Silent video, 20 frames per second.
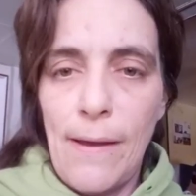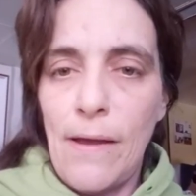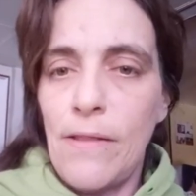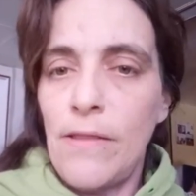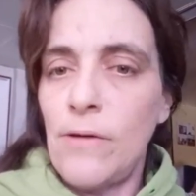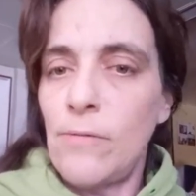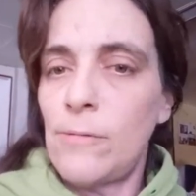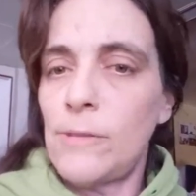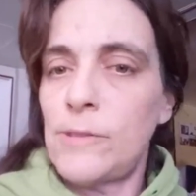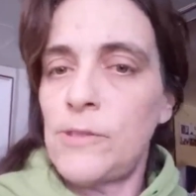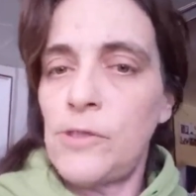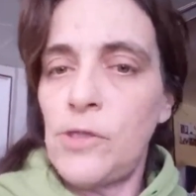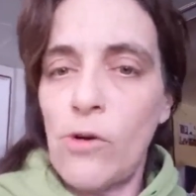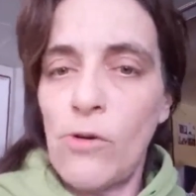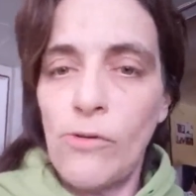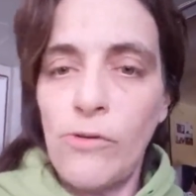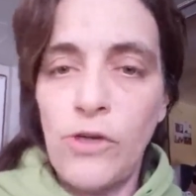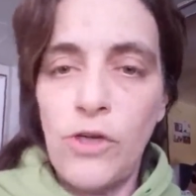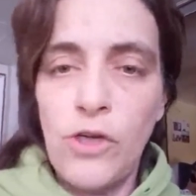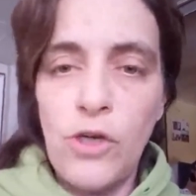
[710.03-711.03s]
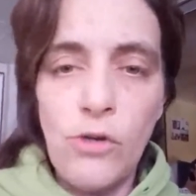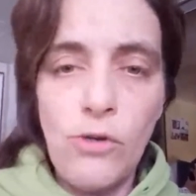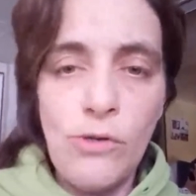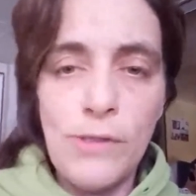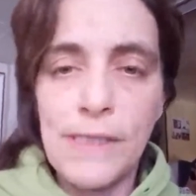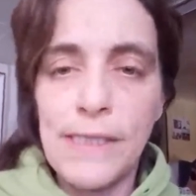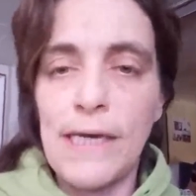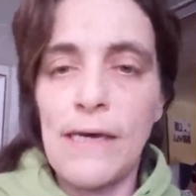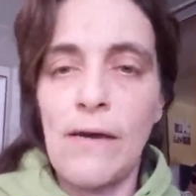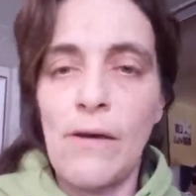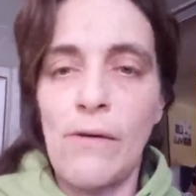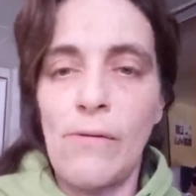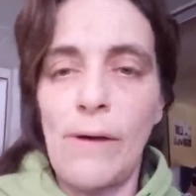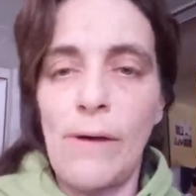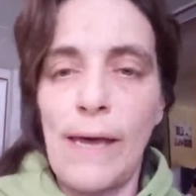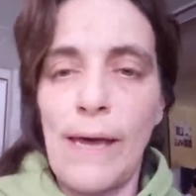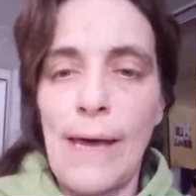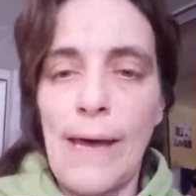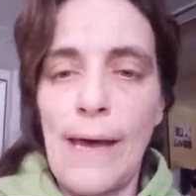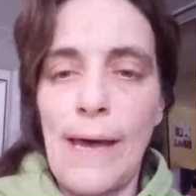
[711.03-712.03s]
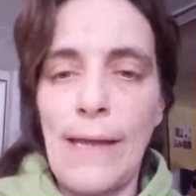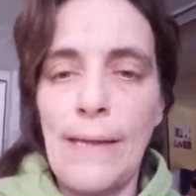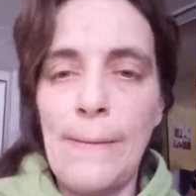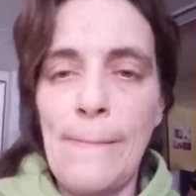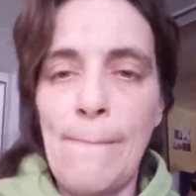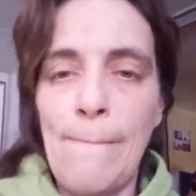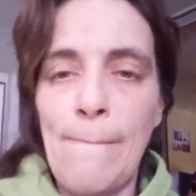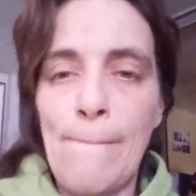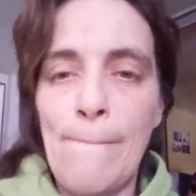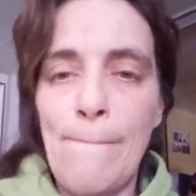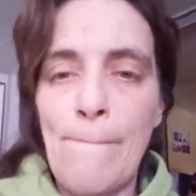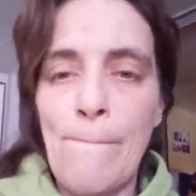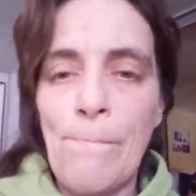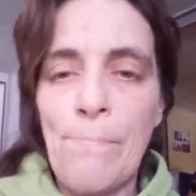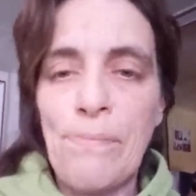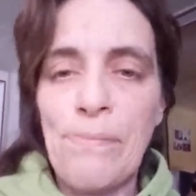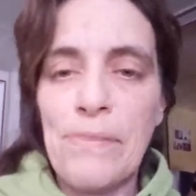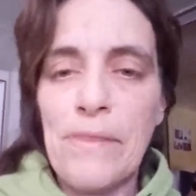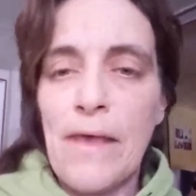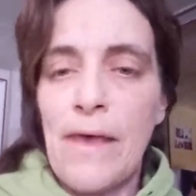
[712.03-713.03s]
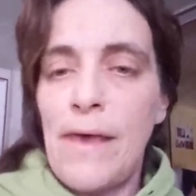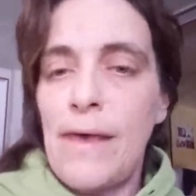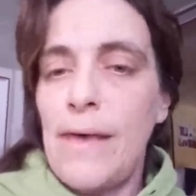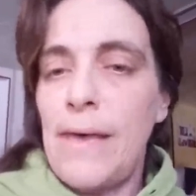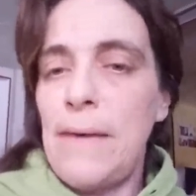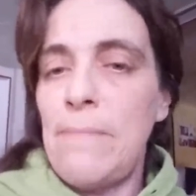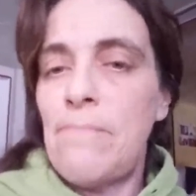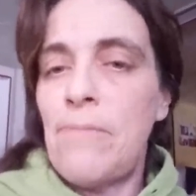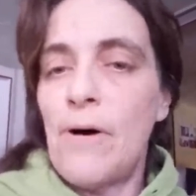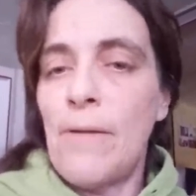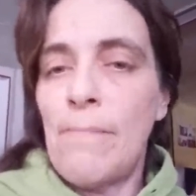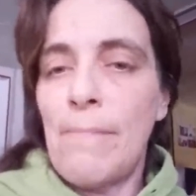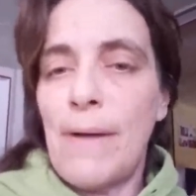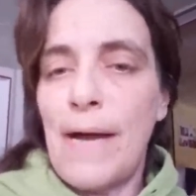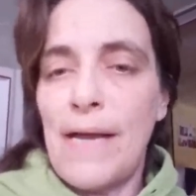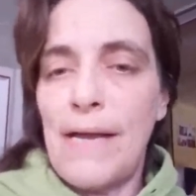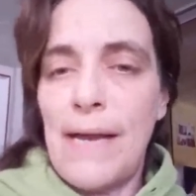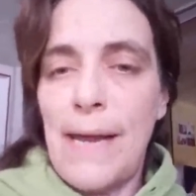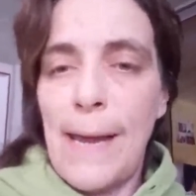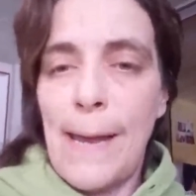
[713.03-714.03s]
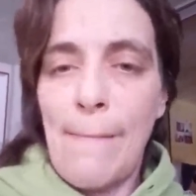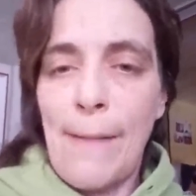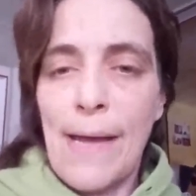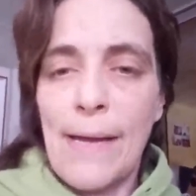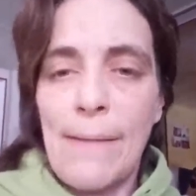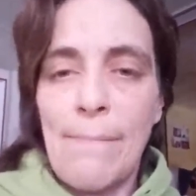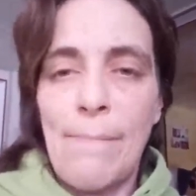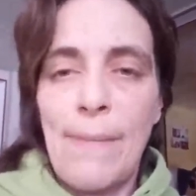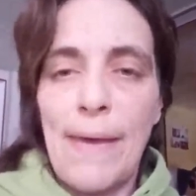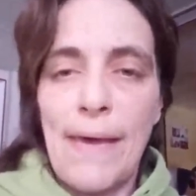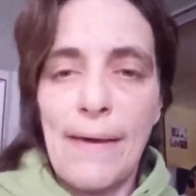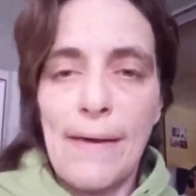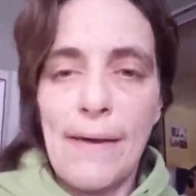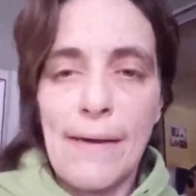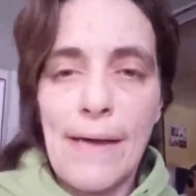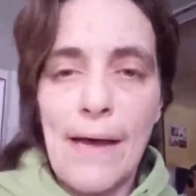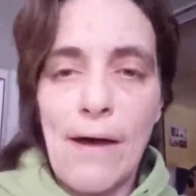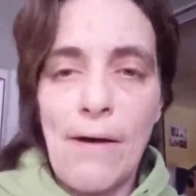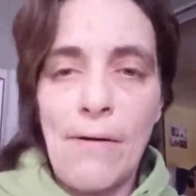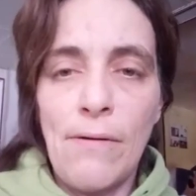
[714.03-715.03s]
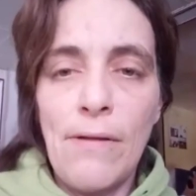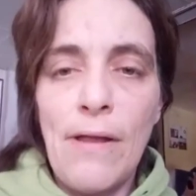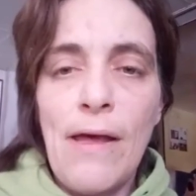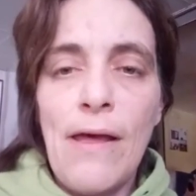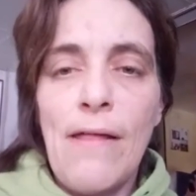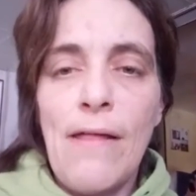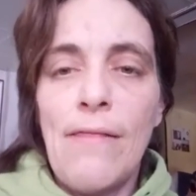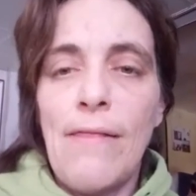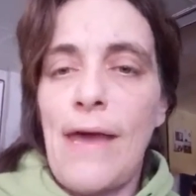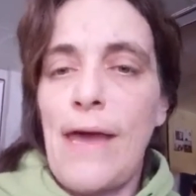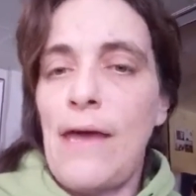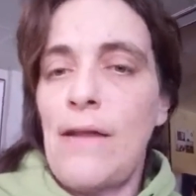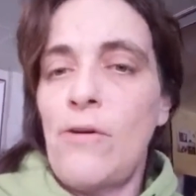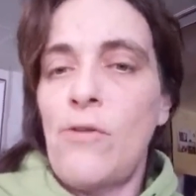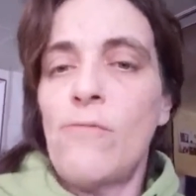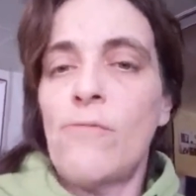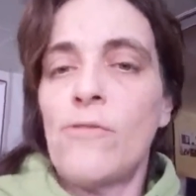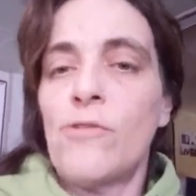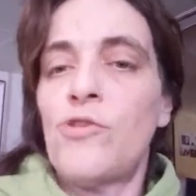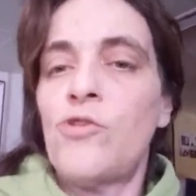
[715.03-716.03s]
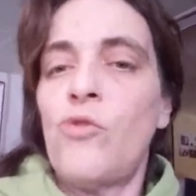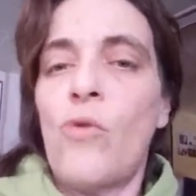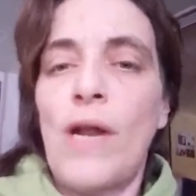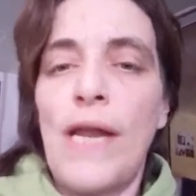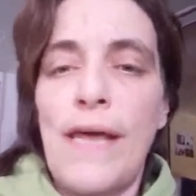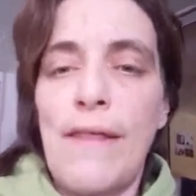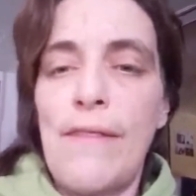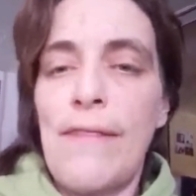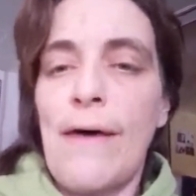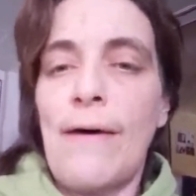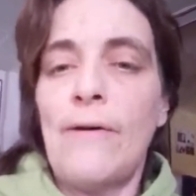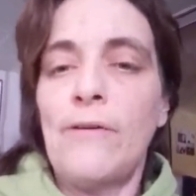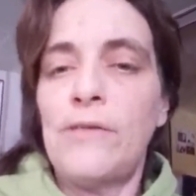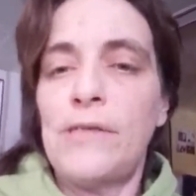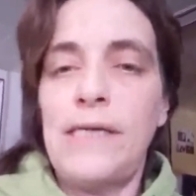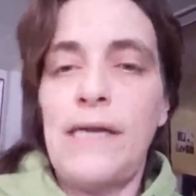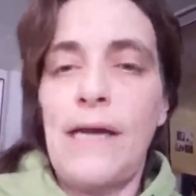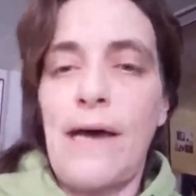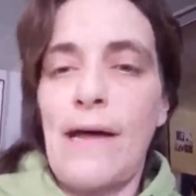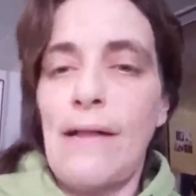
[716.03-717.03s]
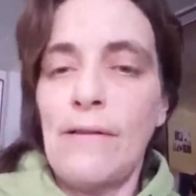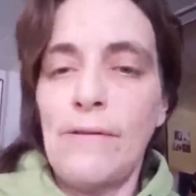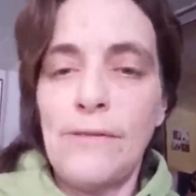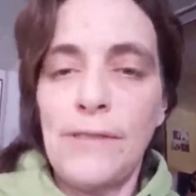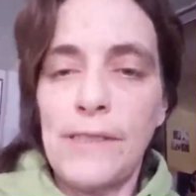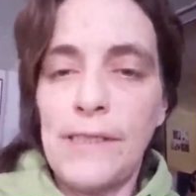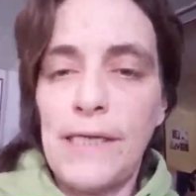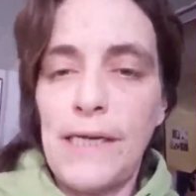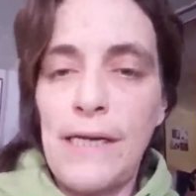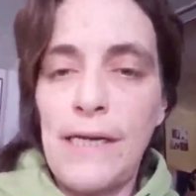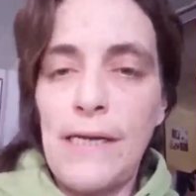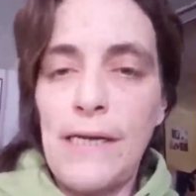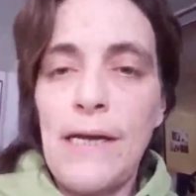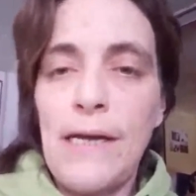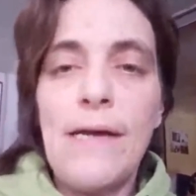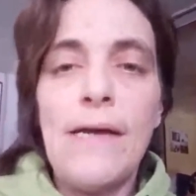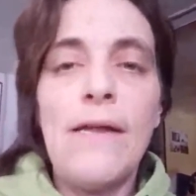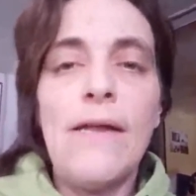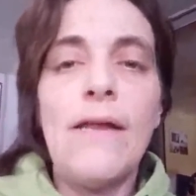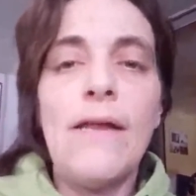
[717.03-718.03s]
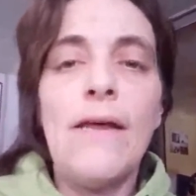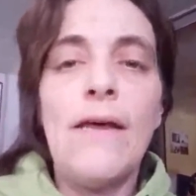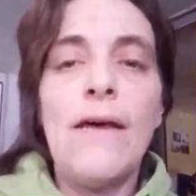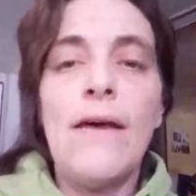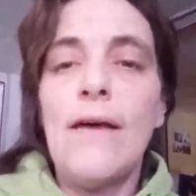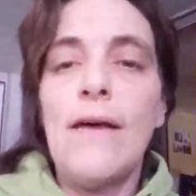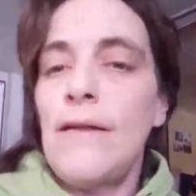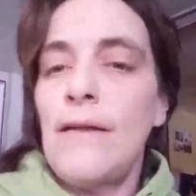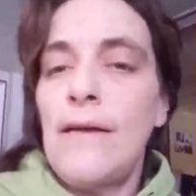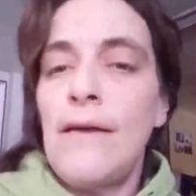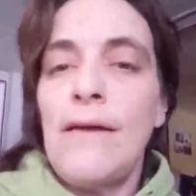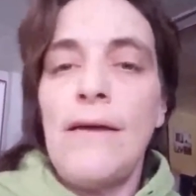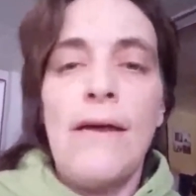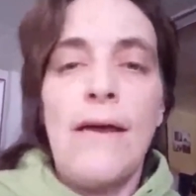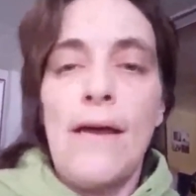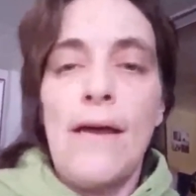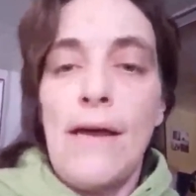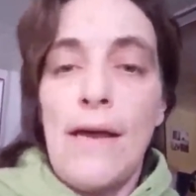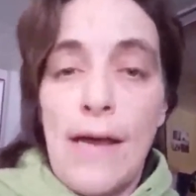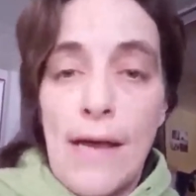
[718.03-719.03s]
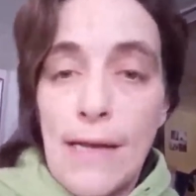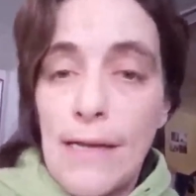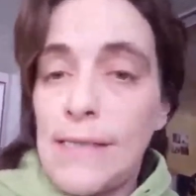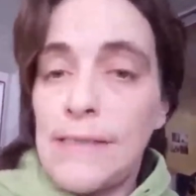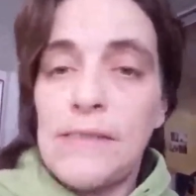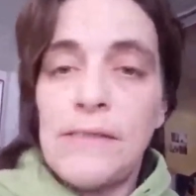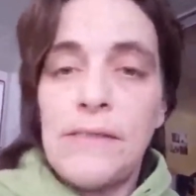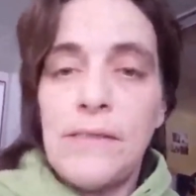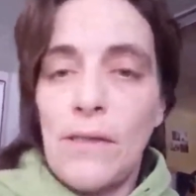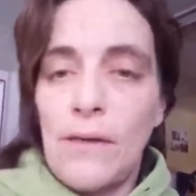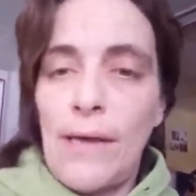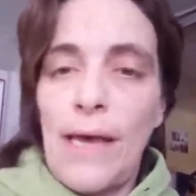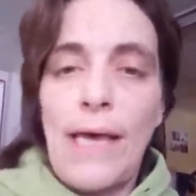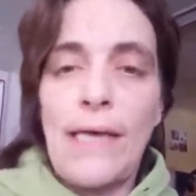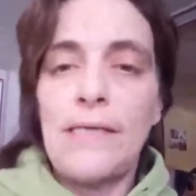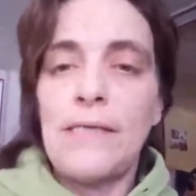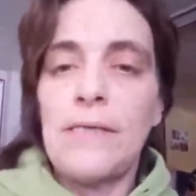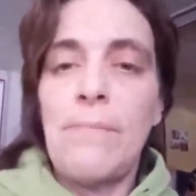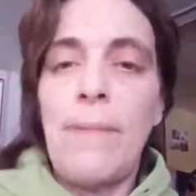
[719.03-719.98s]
There was no using going on. He put my name on a bank account that had over $20,000 in it, and he still has the